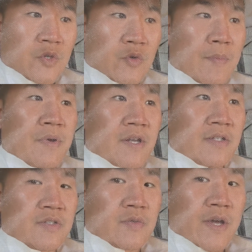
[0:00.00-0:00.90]
when I put it
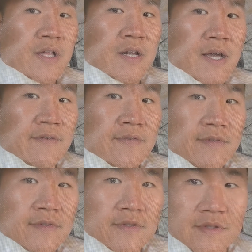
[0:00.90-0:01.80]
into a regular hive.
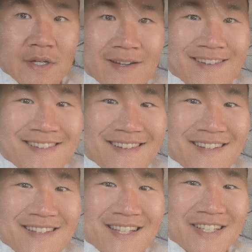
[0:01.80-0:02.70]
So
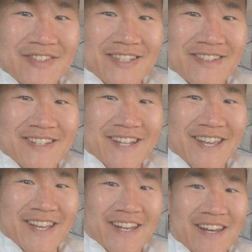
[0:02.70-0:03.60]
thanks for tuning
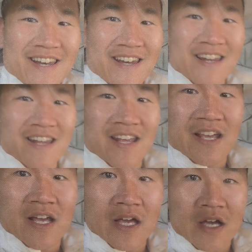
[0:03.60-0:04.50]
in.
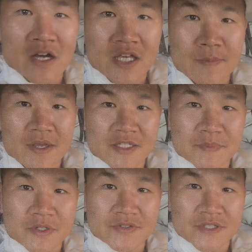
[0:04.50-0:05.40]
I'll keep you guys
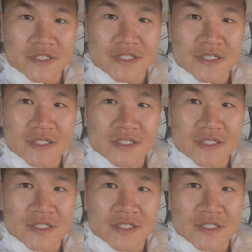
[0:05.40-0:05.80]
posted.